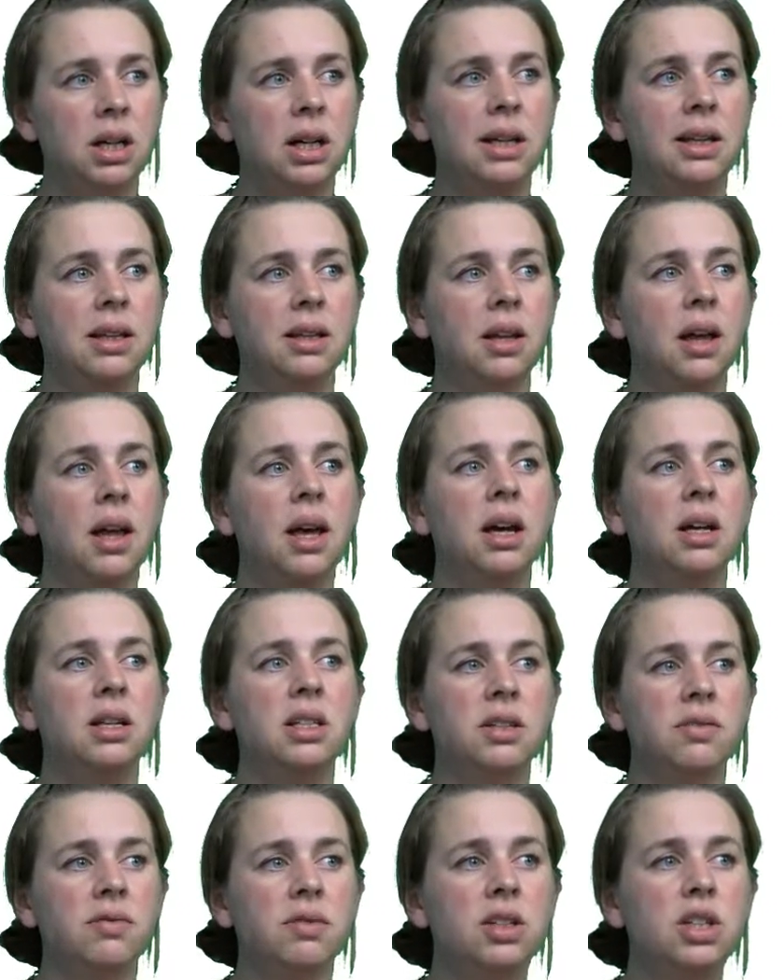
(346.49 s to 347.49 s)
And
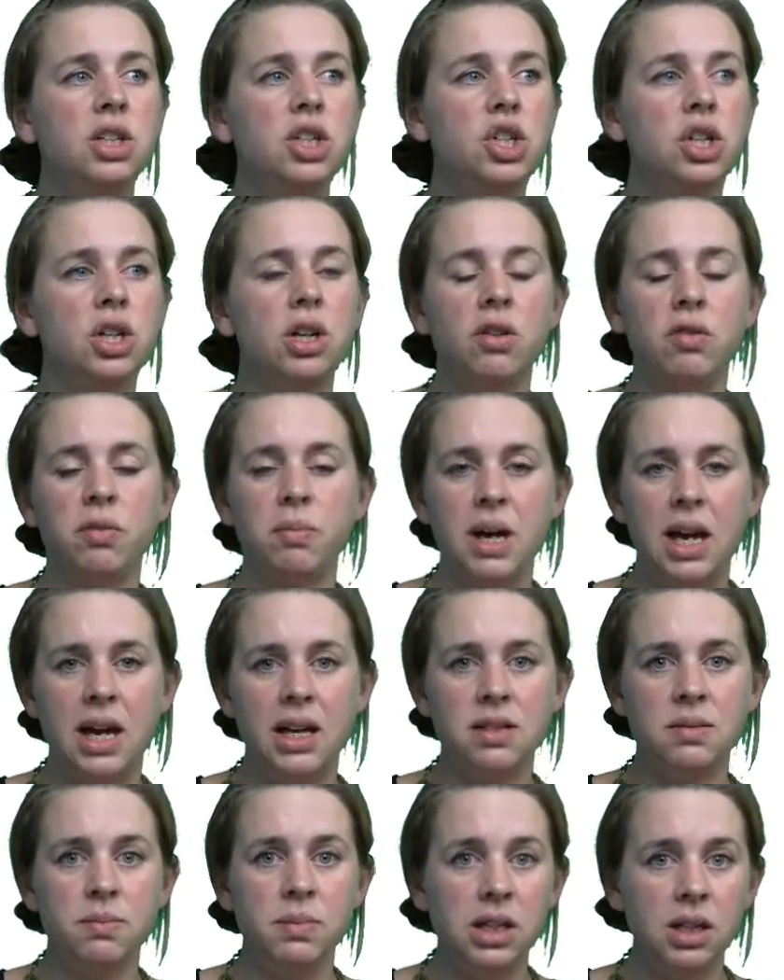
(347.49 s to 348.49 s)
definition of
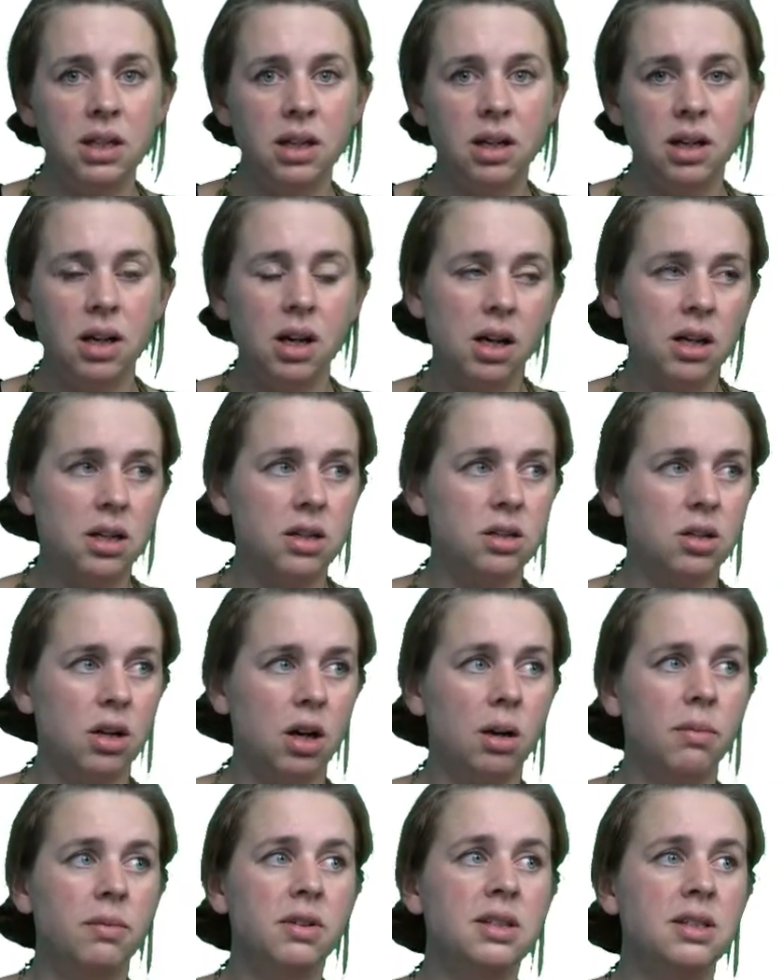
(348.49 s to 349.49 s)
mass media is
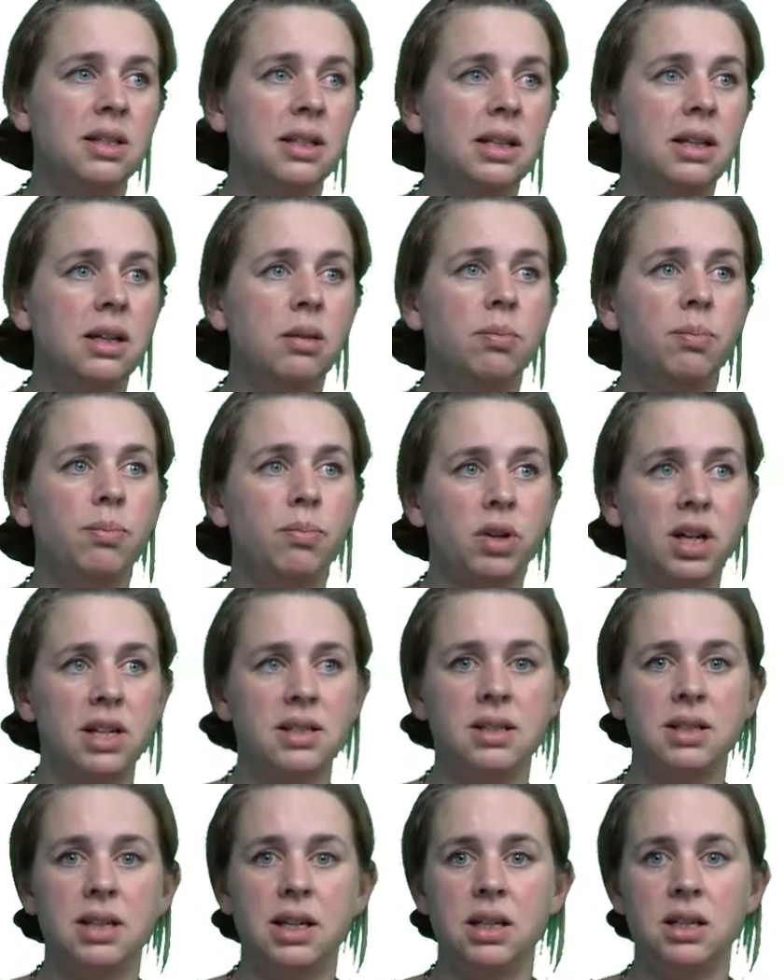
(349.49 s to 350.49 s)
obviously
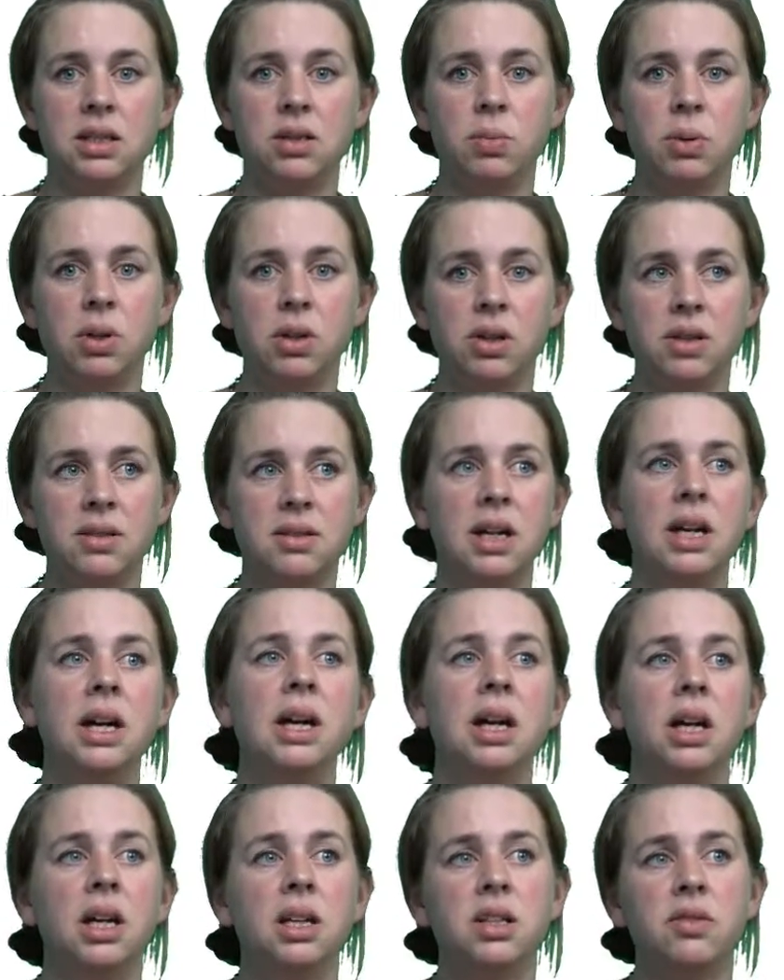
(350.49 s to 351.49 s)
present tense because
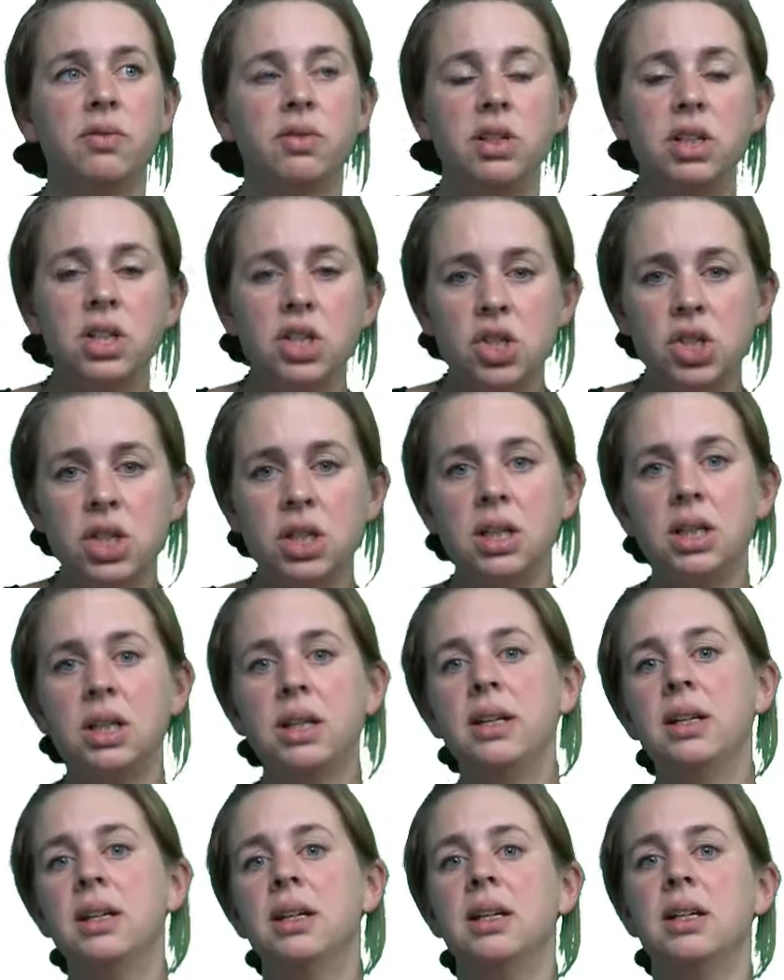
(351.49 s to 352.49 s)
a
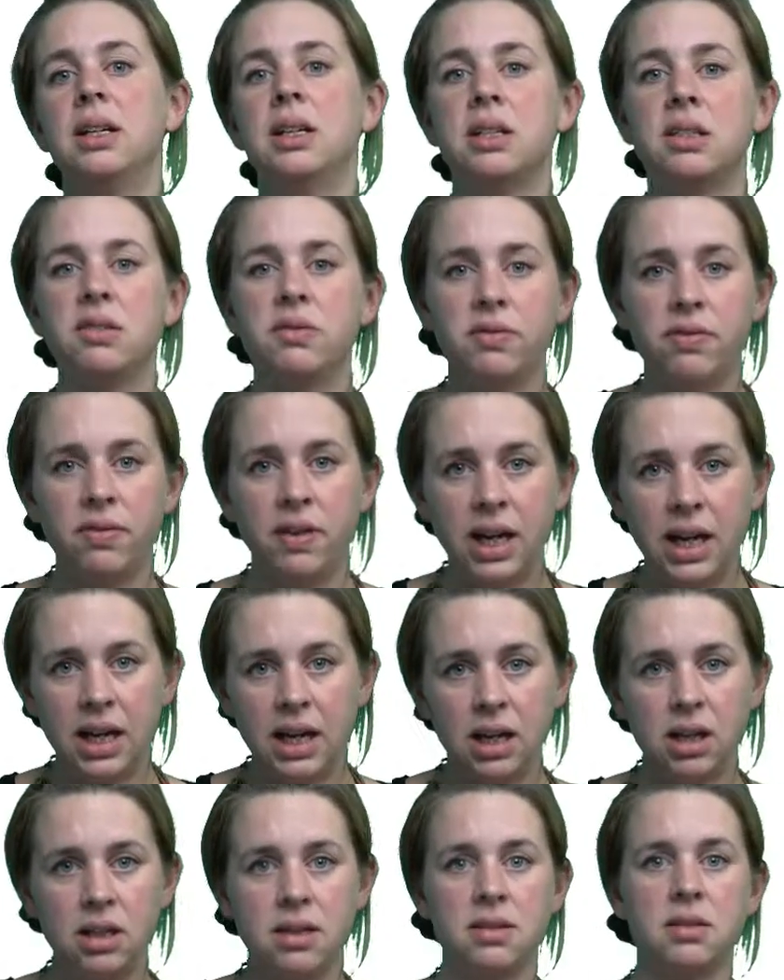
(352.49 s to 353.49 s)
definition is
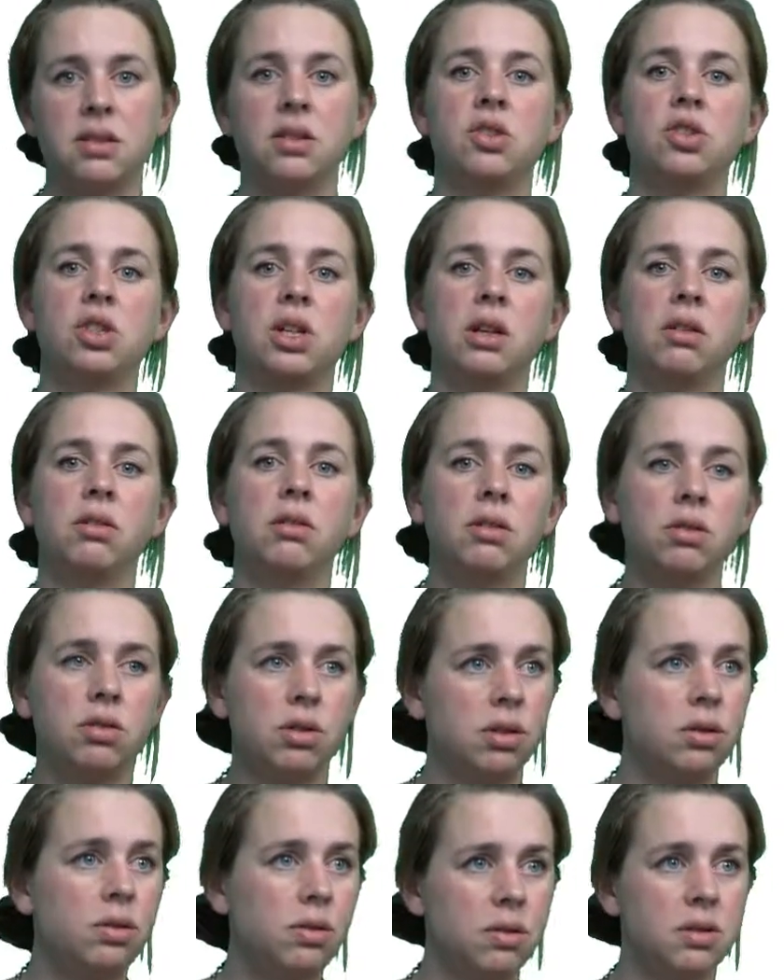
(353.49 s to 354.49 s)
facts, general
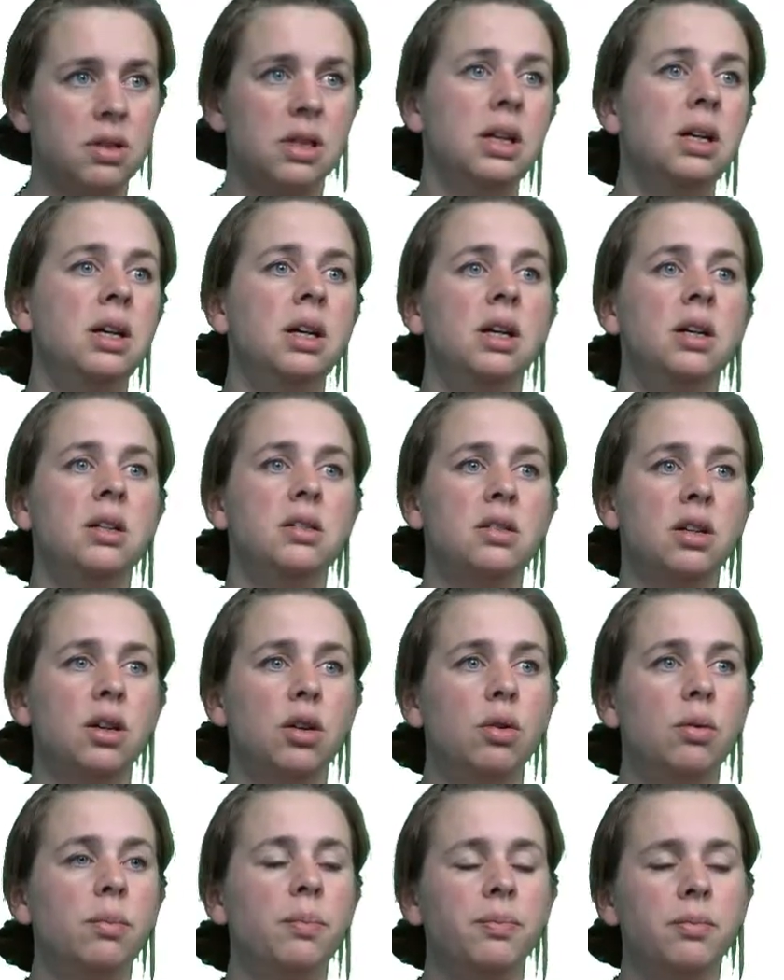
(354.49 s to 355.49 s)
truth.
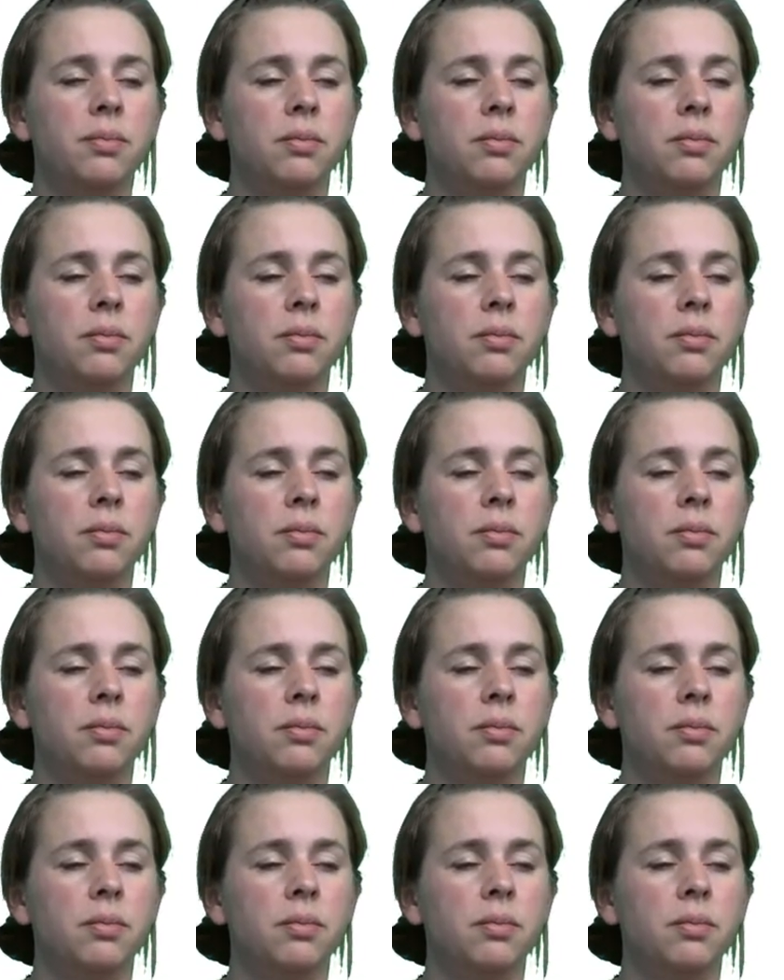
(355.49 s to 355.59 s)
So,